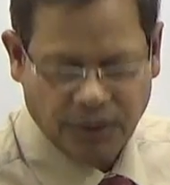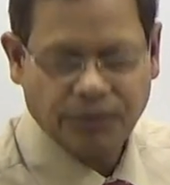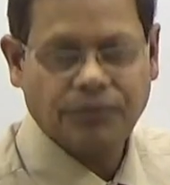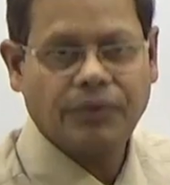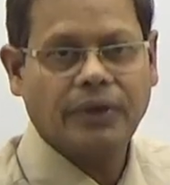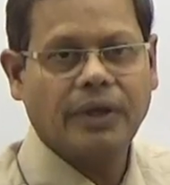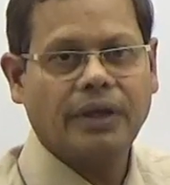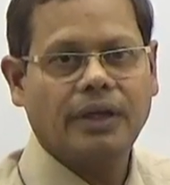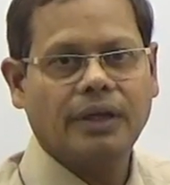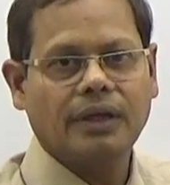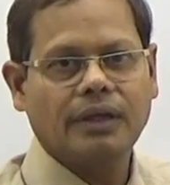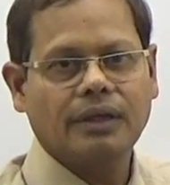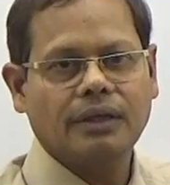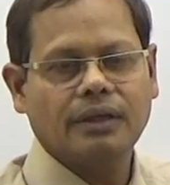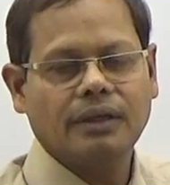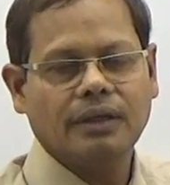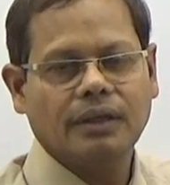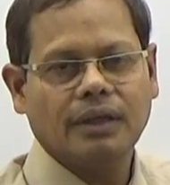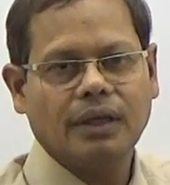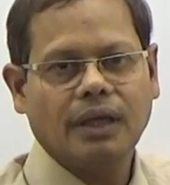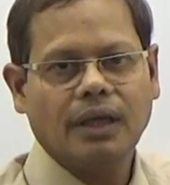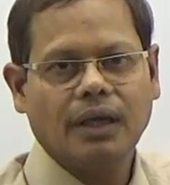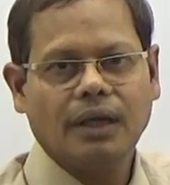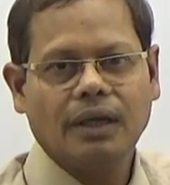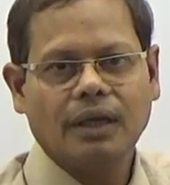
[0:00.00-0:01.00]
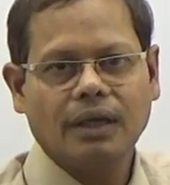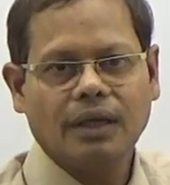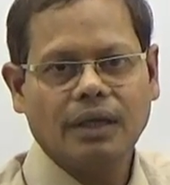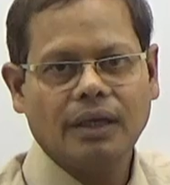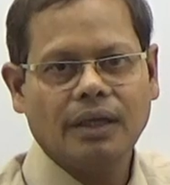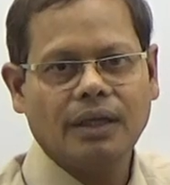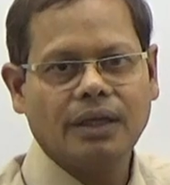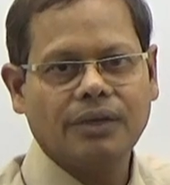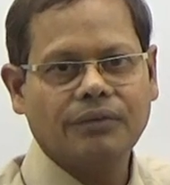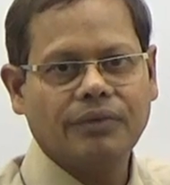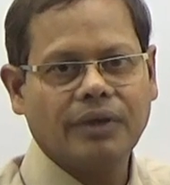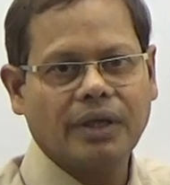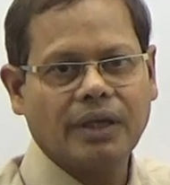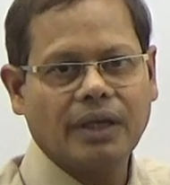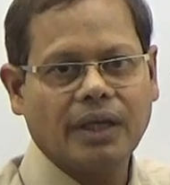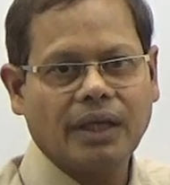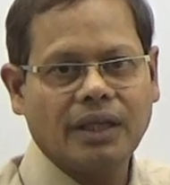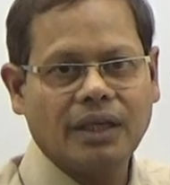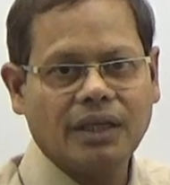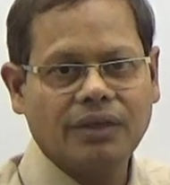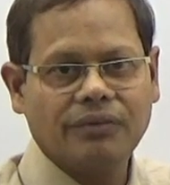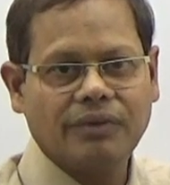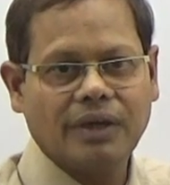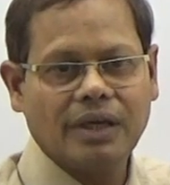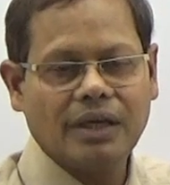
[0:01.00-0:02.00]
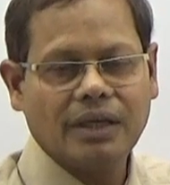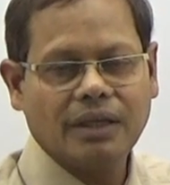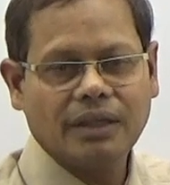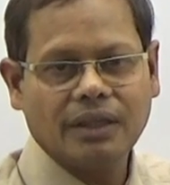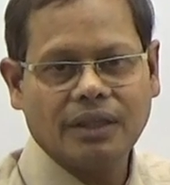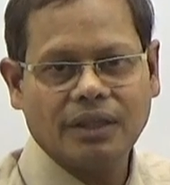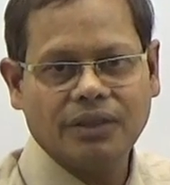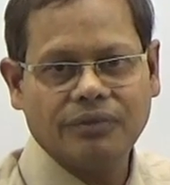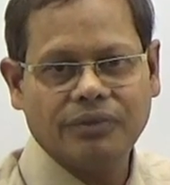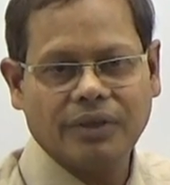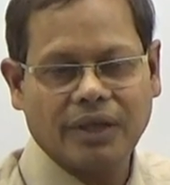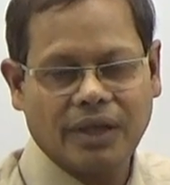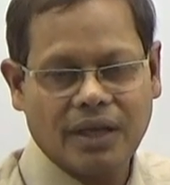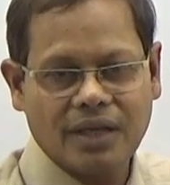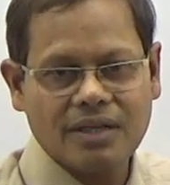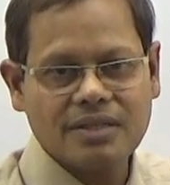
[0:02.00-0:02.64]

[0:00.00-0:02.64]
if anywhere